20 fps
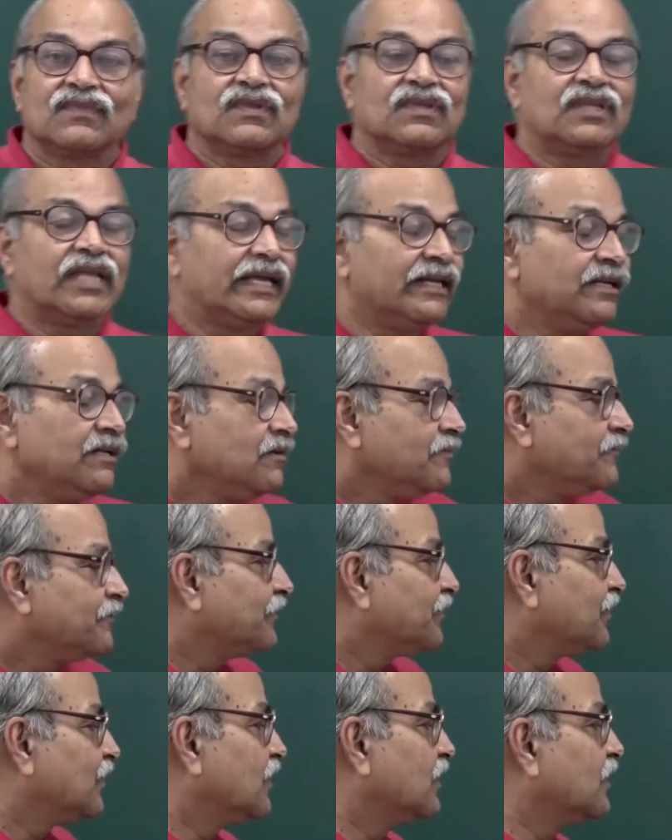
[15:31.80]
then
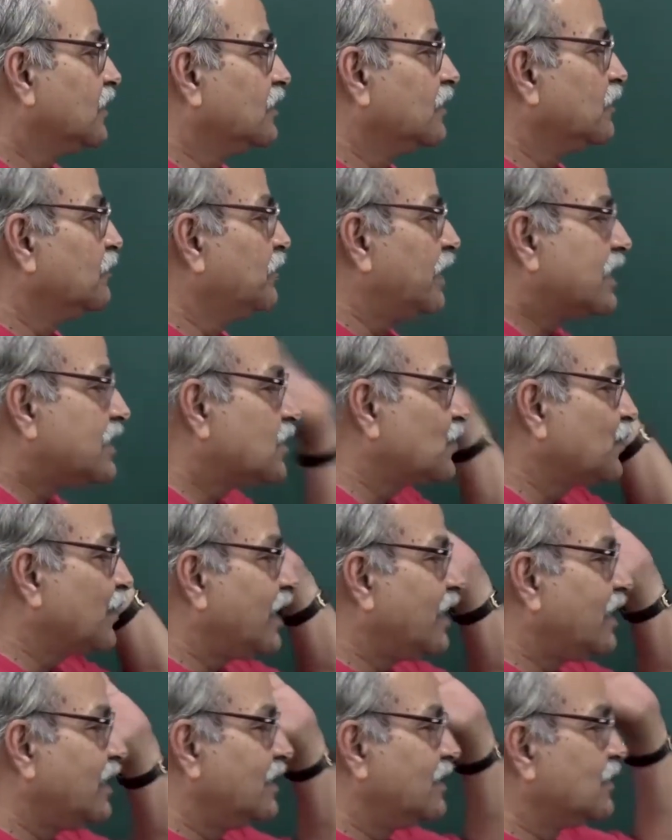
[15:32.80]
the best
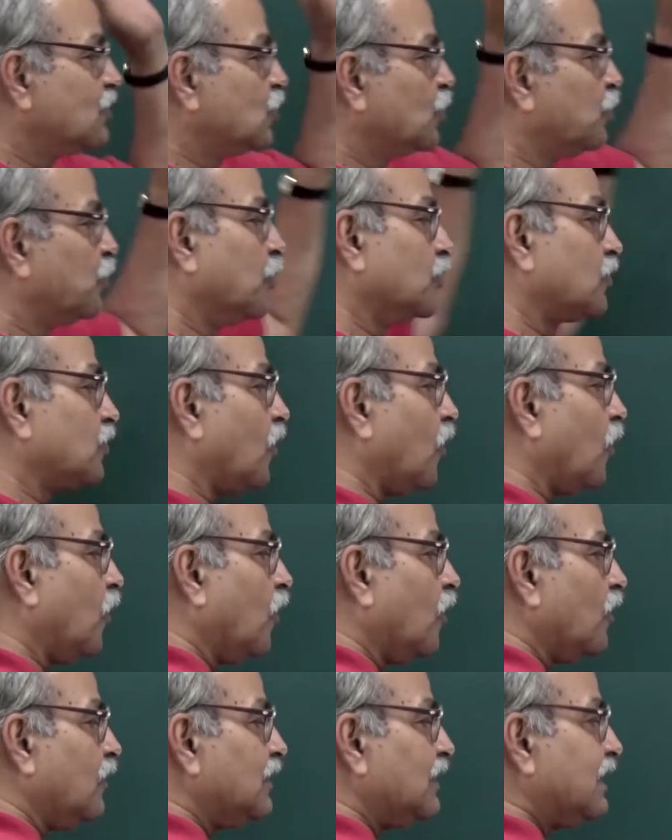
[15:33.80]
way is to put
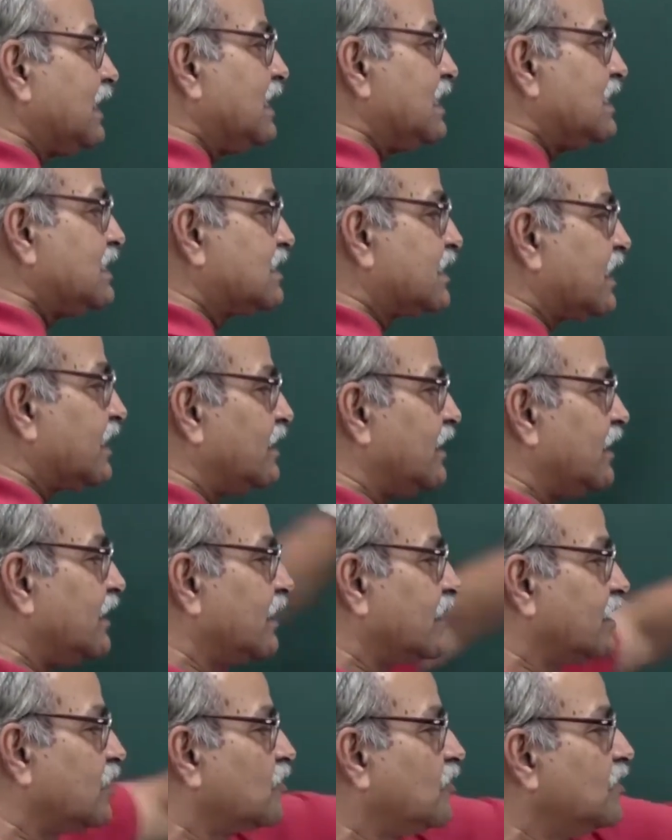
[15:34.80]
all these Z
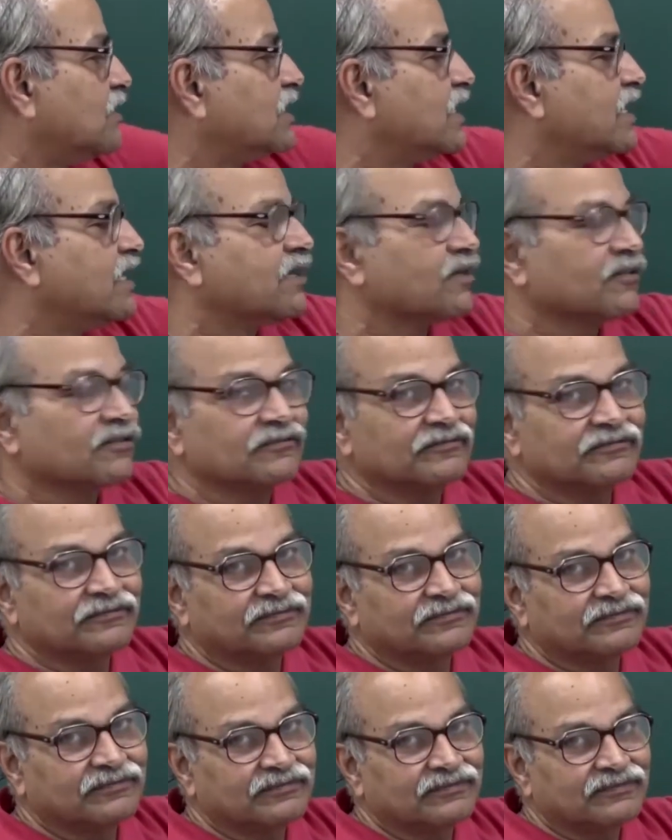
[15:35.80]
electrons here.
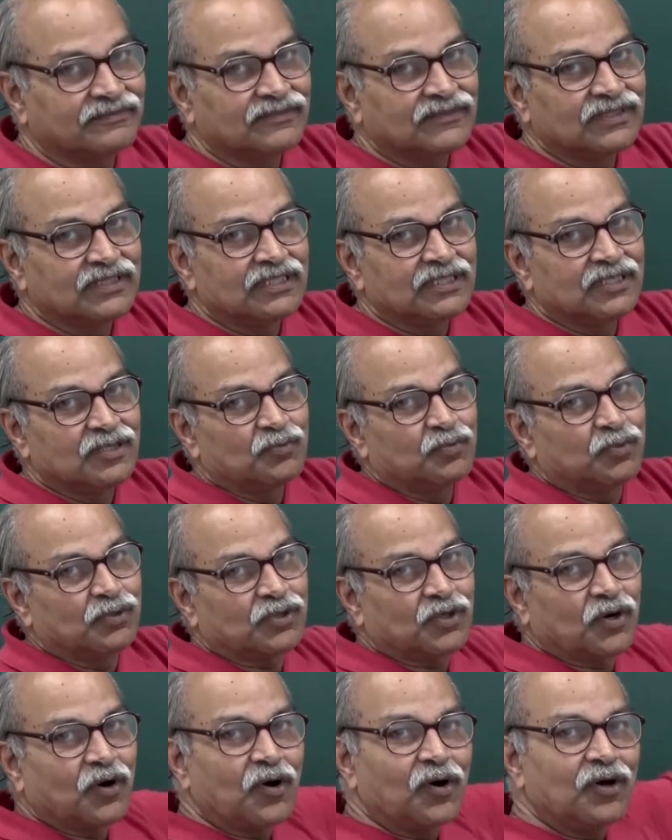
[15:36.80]

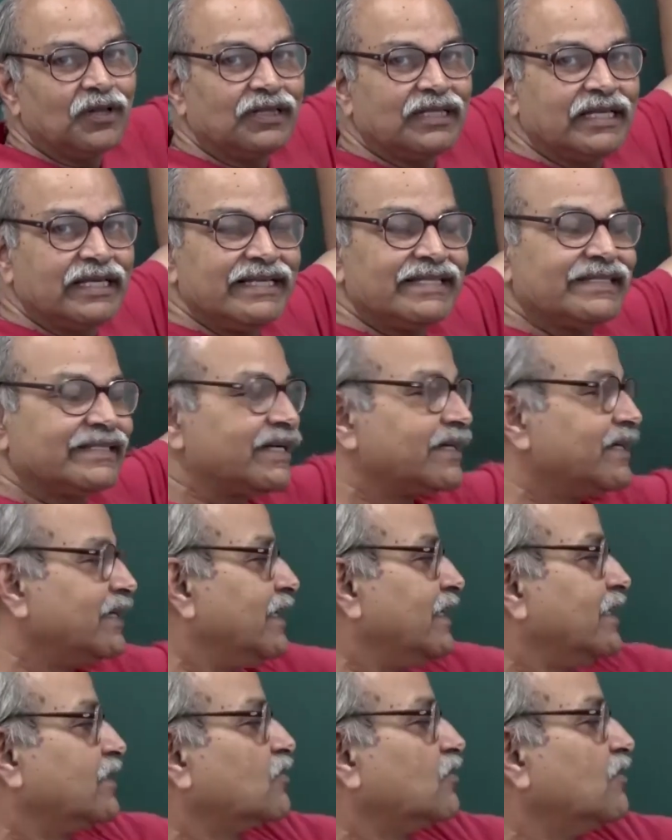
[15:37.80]
Put all these Z
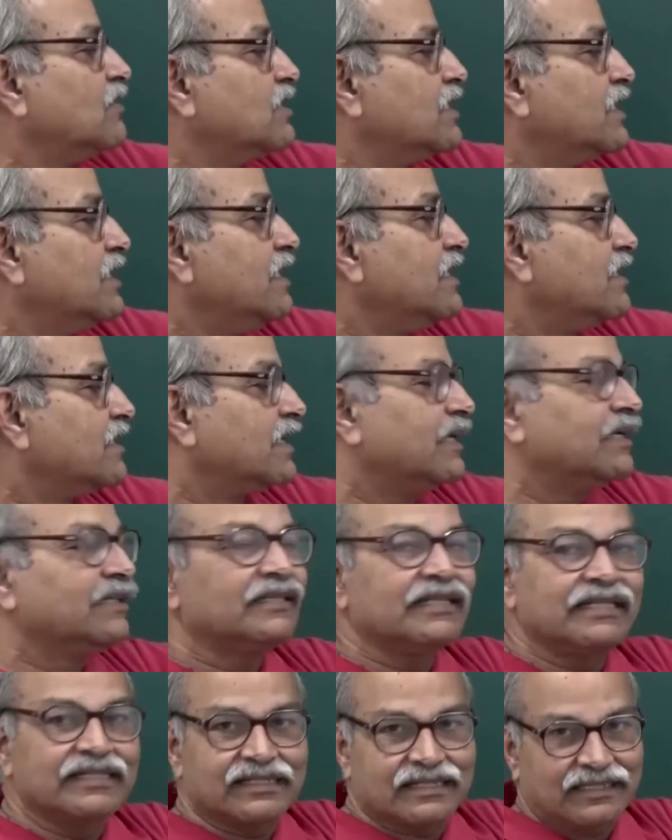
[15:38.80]
electrons here
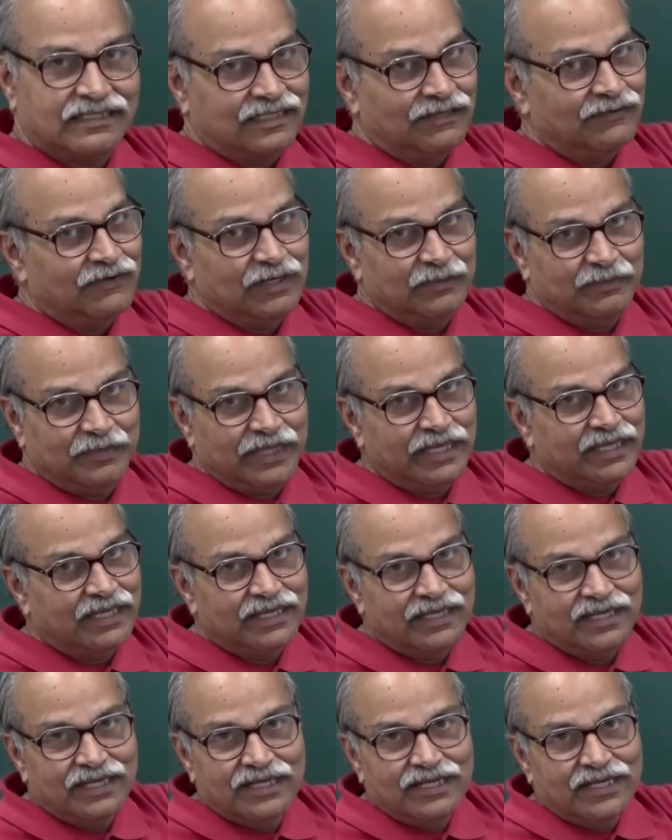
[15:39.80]
and the energy will
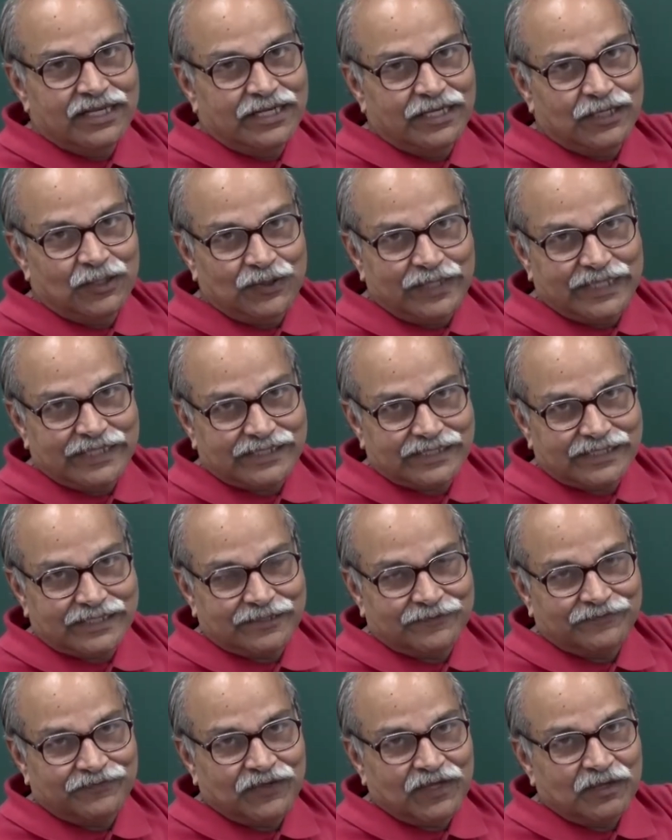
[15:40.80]
be
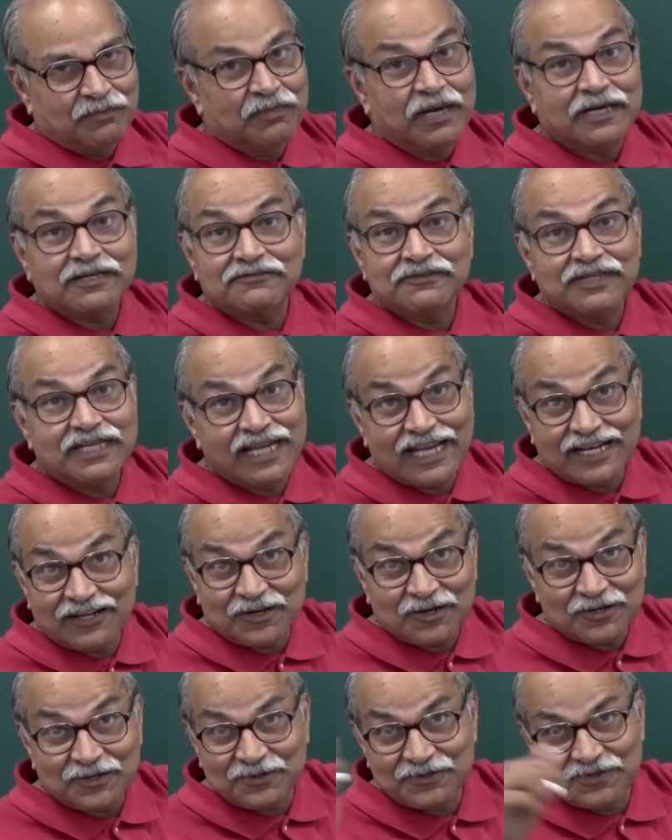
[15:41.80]
lowest. But we
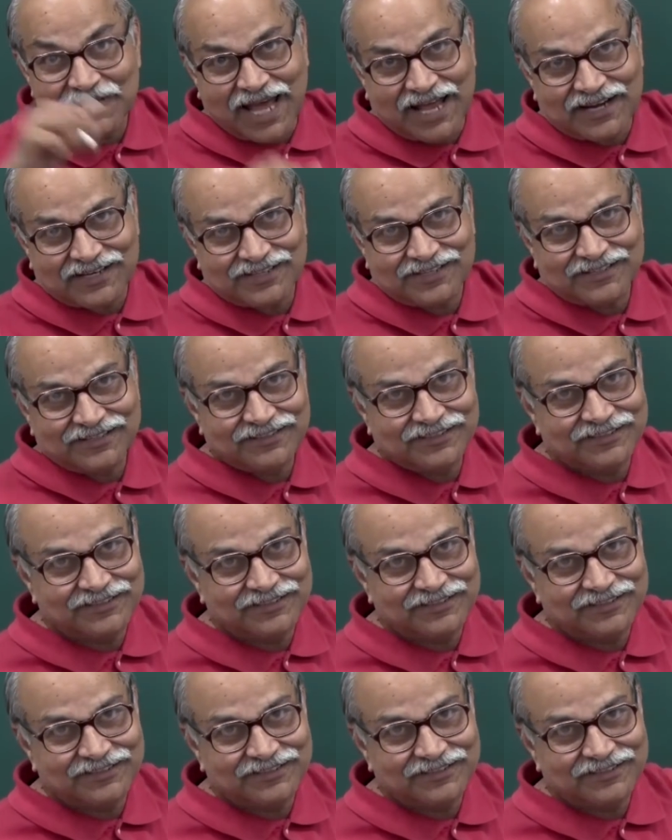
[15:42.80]
cannot do that.